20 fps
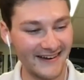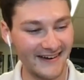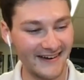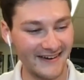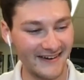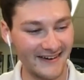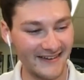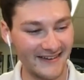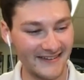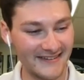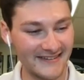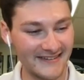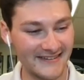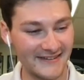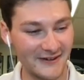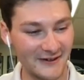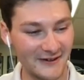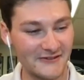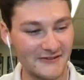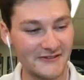All right, let's
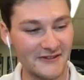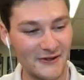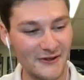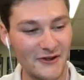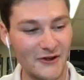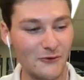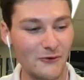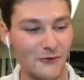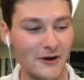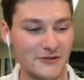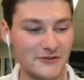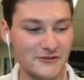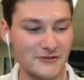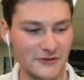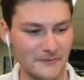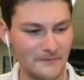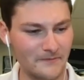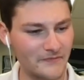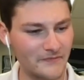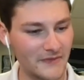see. Our second
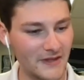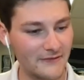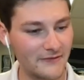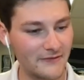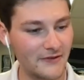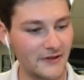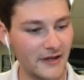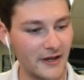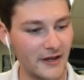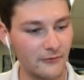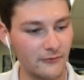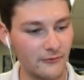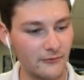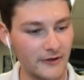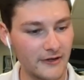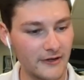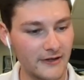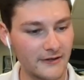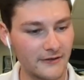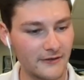question. If you get
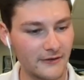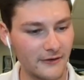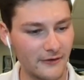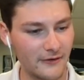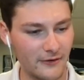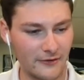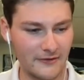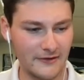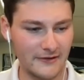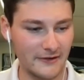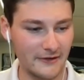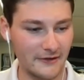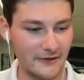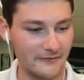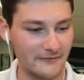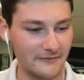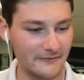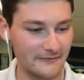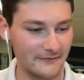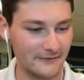rid... Oh, wait,
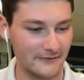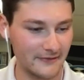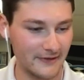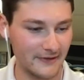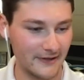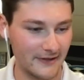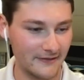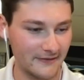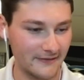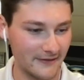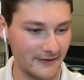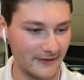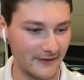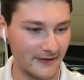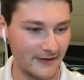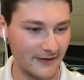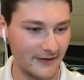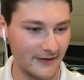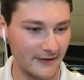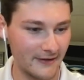no. Nah.
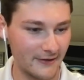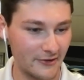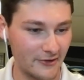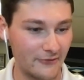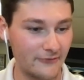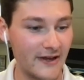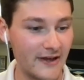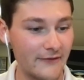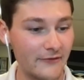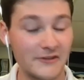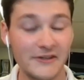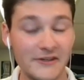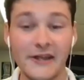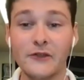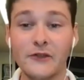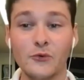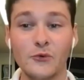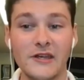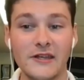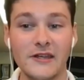Your favorite day
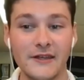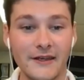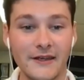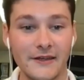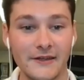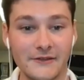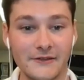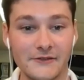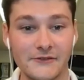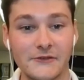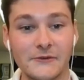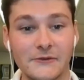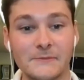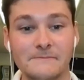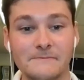of the week is?